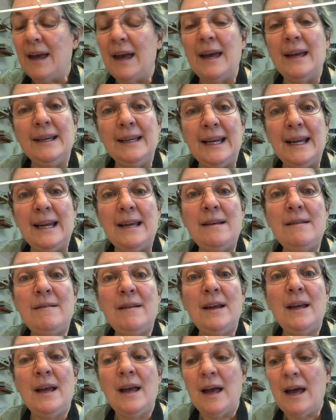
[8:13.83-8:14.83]
again,
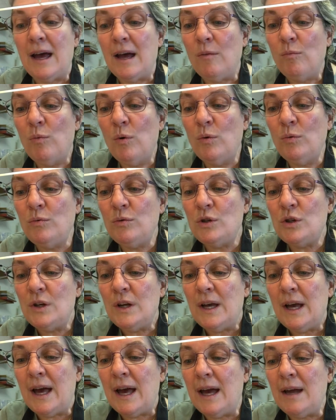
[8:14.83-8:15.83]
I
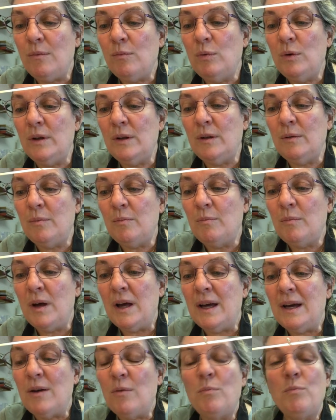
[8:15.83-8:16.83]
will
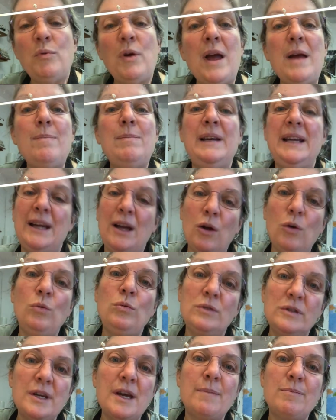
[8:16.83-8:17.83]
probably
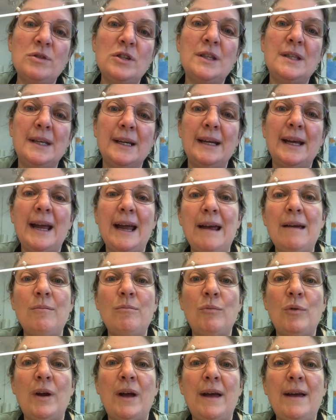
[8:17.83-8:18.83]
hold up to the
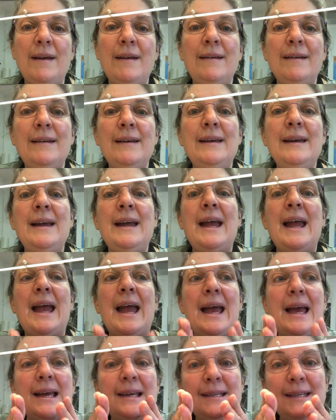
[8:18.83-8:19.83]
camera
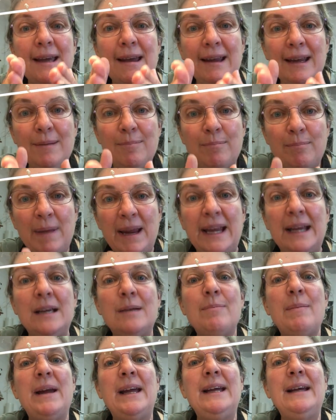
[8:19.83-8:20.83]
as I
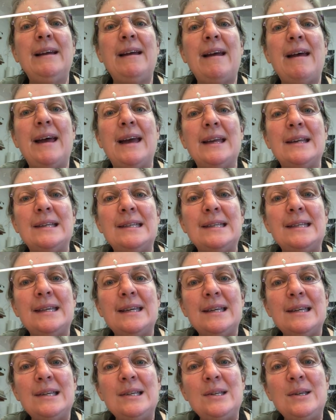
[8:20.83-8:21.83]
make my
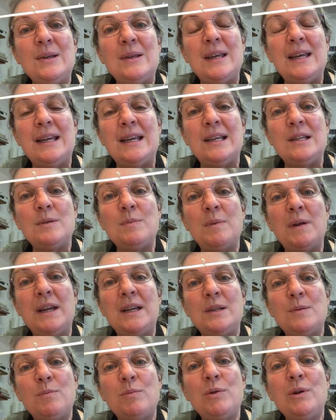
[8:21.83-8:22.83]
cuts so that it's
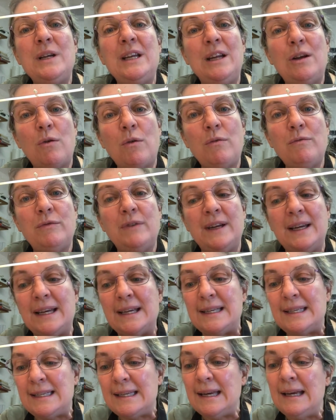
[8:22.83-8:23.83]
pretty
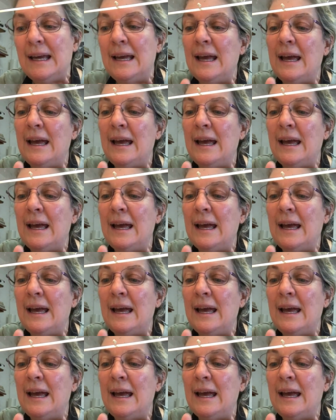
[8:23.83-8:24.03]
obvious